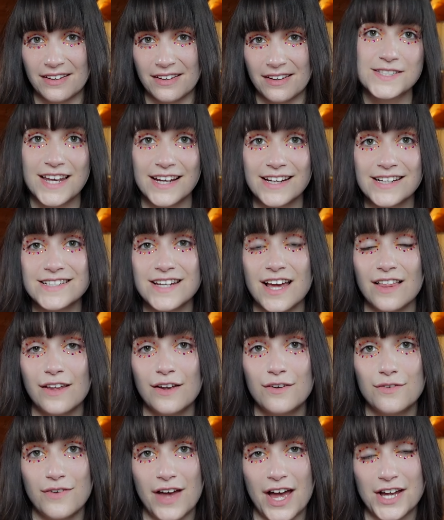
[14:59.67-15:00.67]

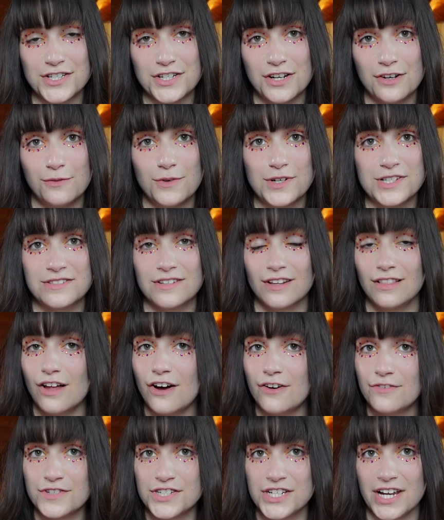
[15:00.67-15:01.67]
Psychedelic fashion was the
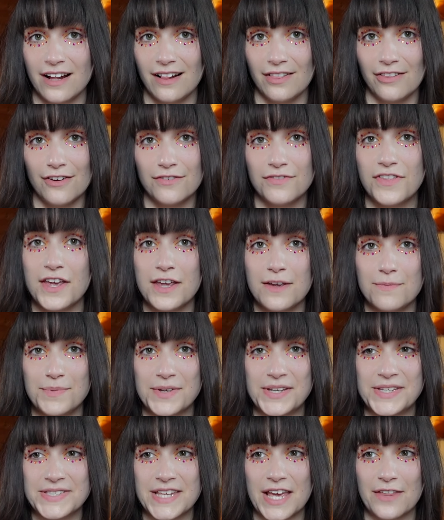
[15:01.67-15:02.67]
love child of the
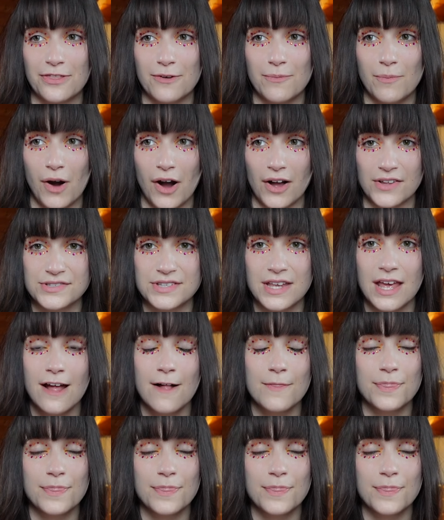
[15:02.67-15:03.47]
hippies and the mods.